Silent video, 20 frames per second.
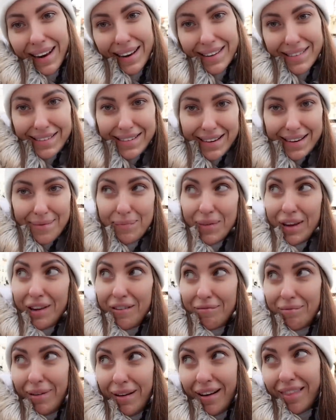let's see
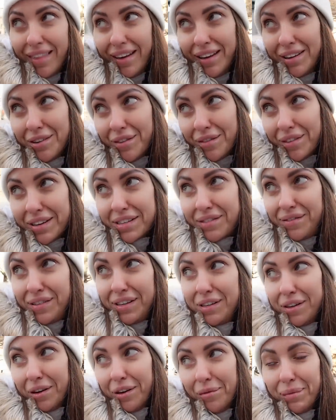if by the end of this
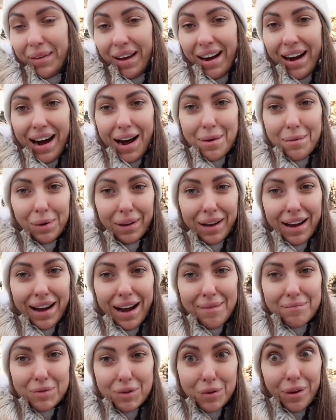video I will
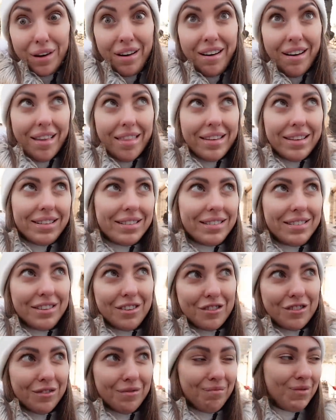come to another
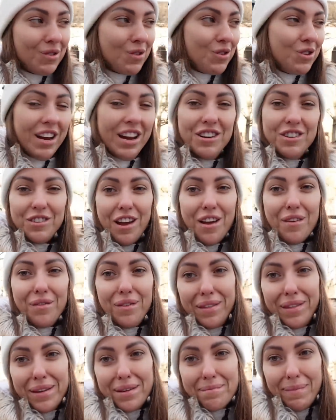decision to change
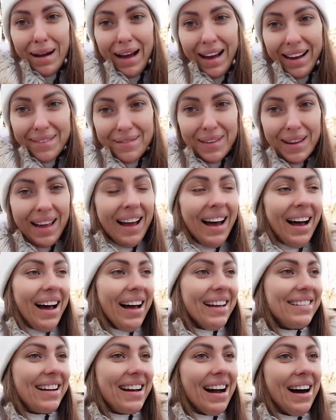everything back
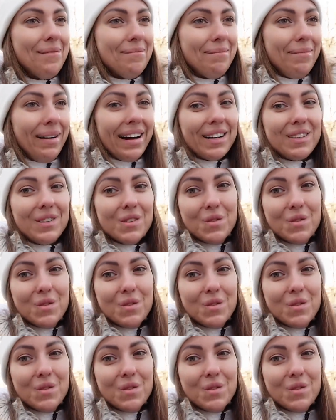and come back to